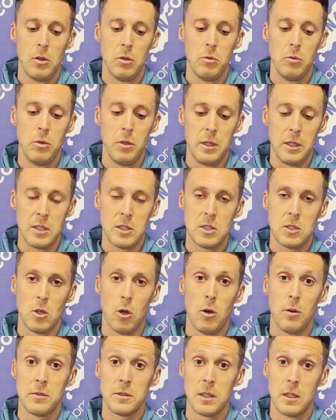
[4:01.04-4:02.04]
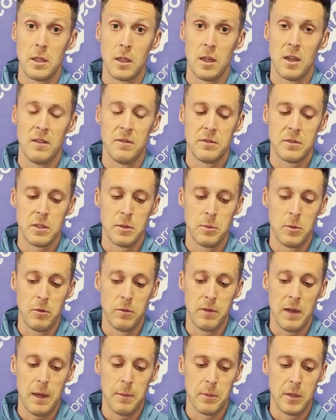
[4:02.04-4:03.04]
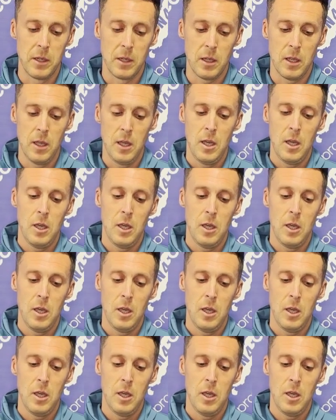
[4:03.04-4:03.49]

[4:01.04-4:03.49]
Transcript: really soft and comfortable fabric.